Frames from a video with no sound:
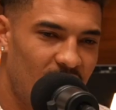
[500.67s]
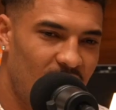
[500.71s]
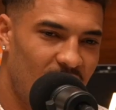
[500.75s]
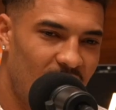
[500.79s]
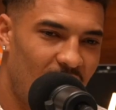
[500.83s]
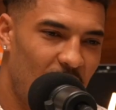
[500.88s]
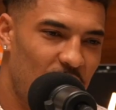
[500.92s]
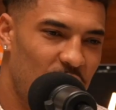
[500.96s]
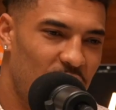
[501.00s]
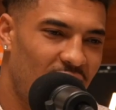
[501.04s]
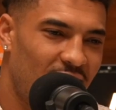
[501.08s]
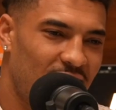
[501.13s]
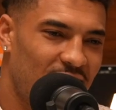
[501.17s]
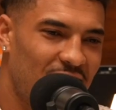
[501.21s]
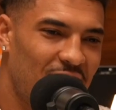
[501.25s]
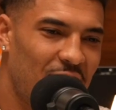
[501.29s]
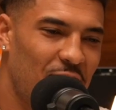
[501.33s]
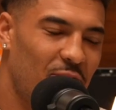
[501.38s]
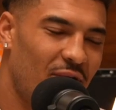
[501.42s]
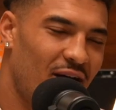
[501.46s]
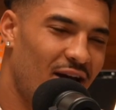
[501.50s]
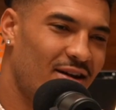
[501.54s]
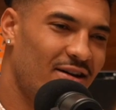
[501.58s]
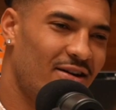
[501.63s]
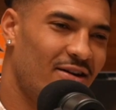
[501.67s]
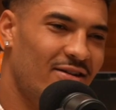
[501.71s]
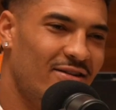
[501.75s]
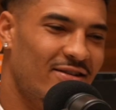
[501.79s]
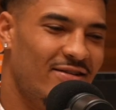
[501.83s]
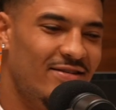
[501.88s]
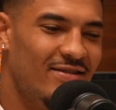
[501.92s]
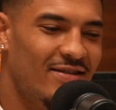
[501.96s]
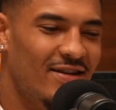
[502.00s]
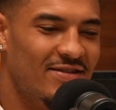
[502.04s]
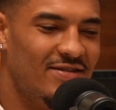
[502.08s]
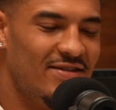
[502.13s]
I mean, I think back on
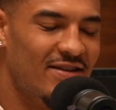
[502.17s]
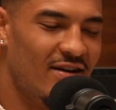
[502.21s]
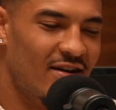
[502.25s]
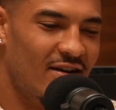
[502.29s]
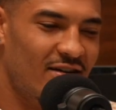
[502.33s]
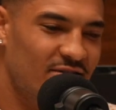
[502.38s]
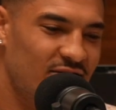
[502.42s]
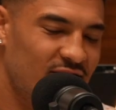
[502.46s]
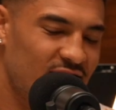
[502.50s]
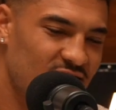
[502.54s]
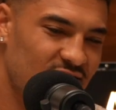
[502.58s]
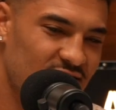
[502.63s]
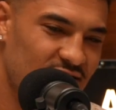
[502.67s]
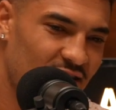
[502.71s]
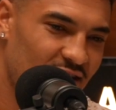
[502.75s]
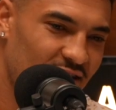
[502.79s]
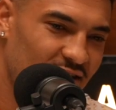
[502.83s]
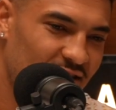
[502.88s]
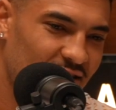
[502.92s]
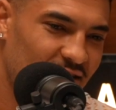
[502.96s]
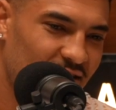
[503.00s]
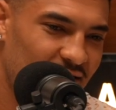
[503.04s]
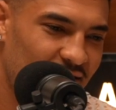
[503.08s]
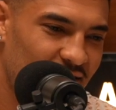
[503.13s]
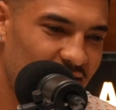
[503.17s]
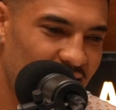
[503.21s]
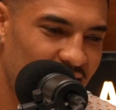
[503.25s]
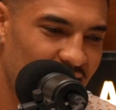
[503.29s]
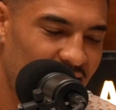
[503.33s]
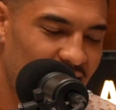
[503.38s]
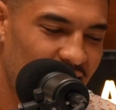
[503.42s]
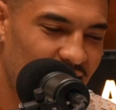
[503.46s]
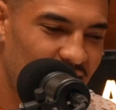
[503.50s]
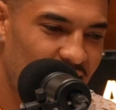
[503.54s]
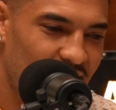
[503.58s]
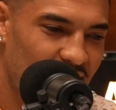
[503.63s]
it a ton, just like
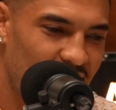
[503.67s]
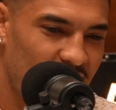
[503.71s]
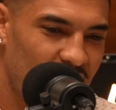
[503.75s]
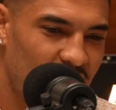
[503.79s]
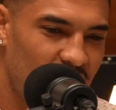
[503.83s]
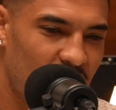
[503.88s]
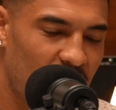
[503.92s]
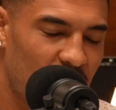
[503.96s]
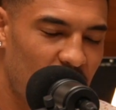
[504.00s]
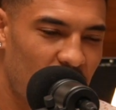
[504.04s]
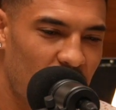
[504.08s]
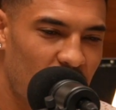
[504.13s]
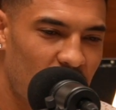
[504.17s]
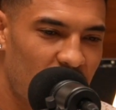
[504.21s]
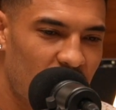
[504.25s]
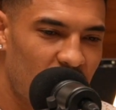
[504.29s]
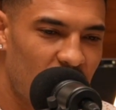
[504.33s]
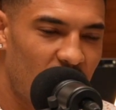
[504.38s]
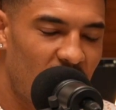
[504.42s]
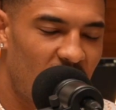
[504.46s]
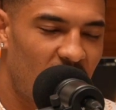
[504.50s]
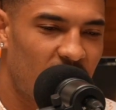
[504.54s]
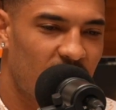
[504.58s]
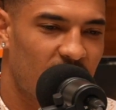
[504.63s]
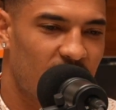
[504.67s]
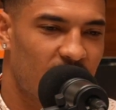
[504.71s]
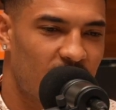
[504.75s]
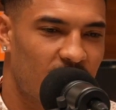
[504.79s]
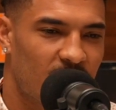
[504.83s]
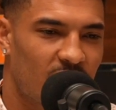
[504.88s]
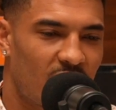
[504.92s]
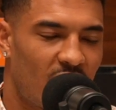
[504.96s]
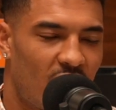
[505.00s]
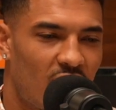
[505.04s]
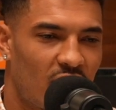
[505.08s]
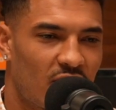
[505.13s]
the amount of
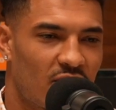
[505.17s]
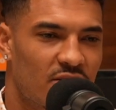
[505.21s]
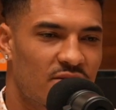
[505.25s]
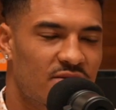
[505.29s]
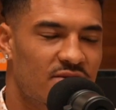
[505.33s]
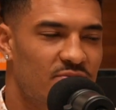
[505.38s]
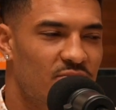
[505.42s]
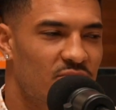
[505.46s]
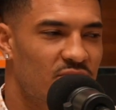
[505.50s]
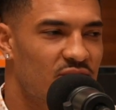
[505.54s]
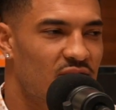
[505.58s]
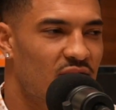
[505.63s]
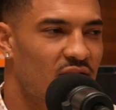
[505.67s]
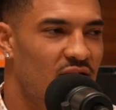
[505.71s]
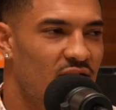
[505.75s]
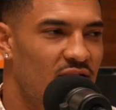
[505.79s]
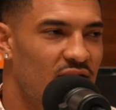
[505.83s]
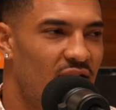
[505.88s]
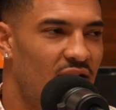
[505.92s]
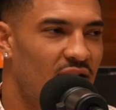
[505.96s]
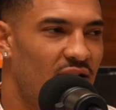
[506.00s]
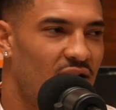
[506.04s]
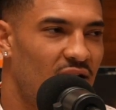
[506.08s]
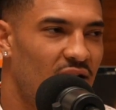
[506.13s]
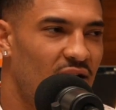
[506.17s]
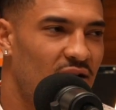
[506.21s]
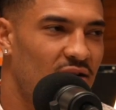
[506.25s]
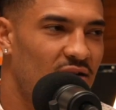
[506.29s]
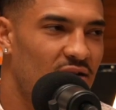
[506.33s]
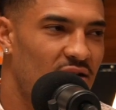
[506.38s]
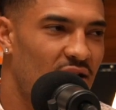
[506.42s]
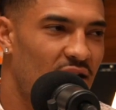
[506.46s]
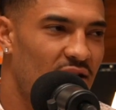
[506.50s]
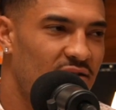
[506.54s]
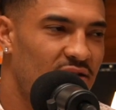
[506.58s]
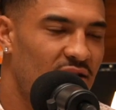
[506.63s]
knowledge and maturity I gained
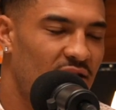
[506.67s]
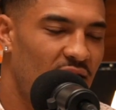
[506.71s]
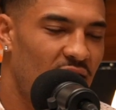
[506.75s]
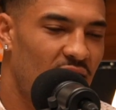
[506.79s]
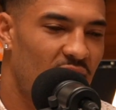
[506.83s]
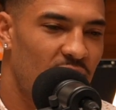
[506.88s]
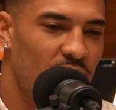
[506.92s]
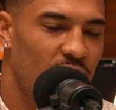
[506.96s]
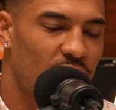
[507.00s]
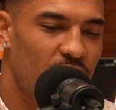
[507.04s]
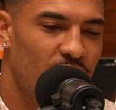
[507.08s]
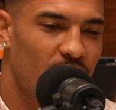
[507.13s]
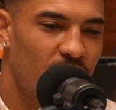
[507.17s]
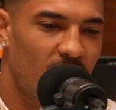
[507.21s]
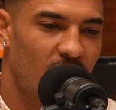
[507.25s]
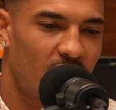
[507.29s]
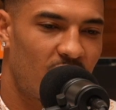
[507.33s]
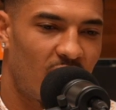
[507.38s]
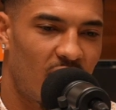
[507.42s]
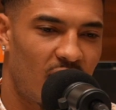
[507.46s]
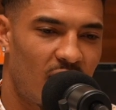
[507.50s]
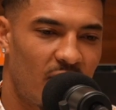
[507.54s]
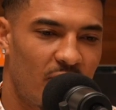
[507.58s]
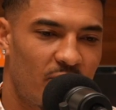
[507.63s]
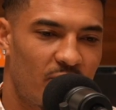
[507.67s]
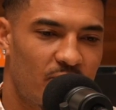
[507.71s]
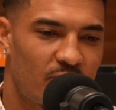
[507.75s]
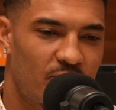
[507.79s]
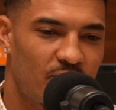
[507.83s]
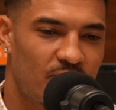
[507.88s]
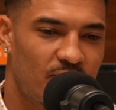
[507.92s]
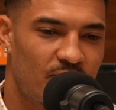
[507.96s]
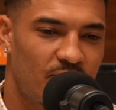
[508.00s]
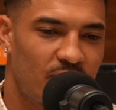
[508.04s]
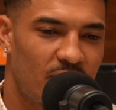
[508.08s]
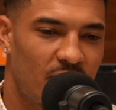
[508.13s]
in that time.
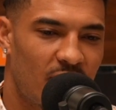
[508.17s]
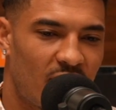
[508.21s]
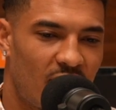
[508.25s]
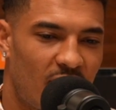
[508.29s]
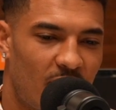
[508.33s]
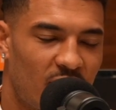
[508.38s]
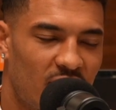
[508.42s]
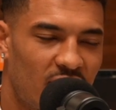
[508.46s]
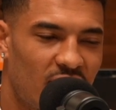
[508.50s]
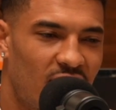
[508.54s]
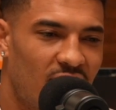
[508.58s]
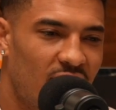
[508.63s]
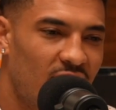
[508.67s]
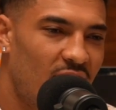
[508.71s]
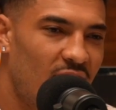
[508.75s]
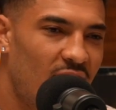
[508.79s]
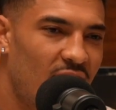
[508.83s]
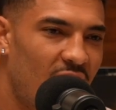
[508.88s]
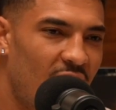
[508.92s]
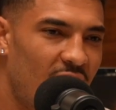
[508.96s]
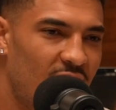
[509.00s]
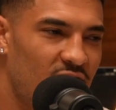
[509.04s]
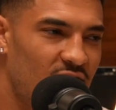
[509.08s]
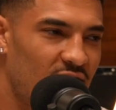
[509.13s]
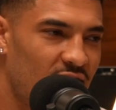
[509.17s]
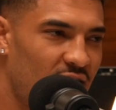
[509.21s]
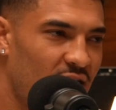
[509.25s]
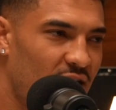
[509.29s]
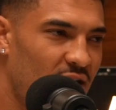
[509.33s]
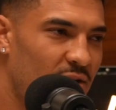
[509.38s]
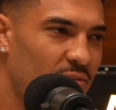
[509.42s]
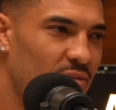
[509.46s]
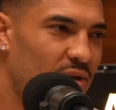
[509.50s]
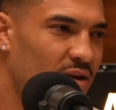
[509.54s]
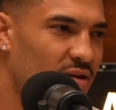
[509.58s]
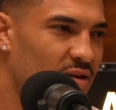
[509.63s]
I mean, and having the
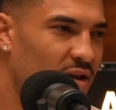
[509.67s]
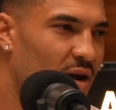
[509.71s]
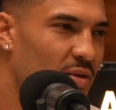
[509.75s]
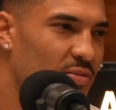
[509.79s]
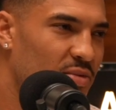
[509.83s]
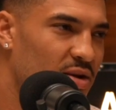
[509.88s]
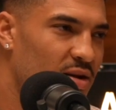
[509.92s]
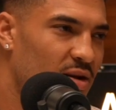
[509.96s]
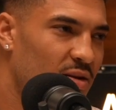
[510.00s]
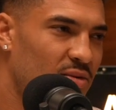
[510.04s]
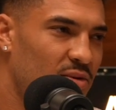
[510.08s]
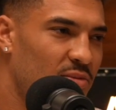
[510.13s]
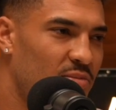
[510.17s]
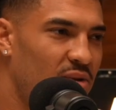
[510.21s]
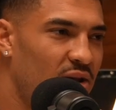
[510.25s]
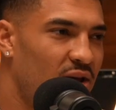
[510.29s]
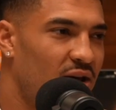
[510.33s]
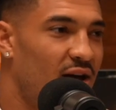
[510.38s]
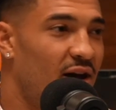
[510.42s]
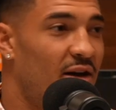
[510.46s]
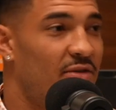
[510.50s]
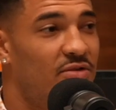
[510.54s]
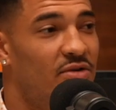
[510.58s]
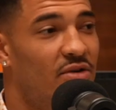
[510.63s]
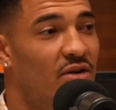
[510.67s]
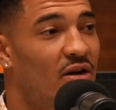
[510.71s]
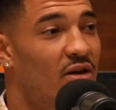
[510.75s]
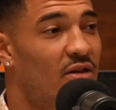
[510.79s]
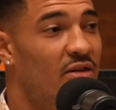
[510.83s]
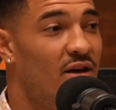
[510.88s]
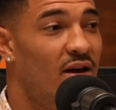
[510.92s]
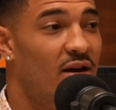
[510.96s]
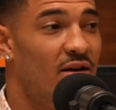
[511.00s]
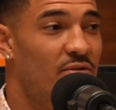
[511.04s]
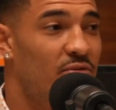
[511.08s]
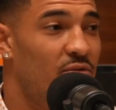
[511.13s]
game, like not being able to play after all
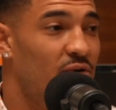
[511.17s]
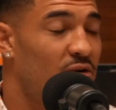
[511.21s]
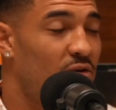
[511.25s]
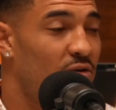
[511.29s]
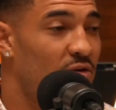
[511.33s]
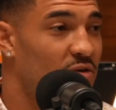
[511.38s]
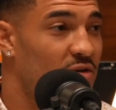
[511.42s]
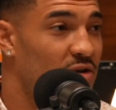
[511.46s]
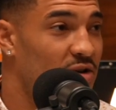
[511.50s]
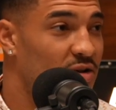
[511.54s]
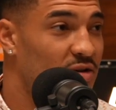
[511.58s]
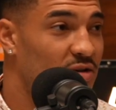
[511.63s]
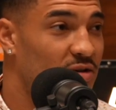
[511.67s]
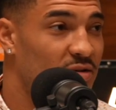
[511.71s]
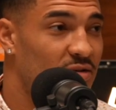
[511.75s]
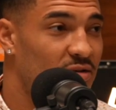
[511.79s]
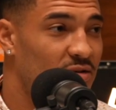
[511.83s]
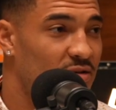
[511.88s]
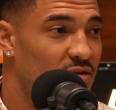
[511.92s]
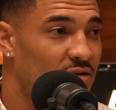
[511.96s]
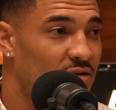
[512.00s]
that recruiting,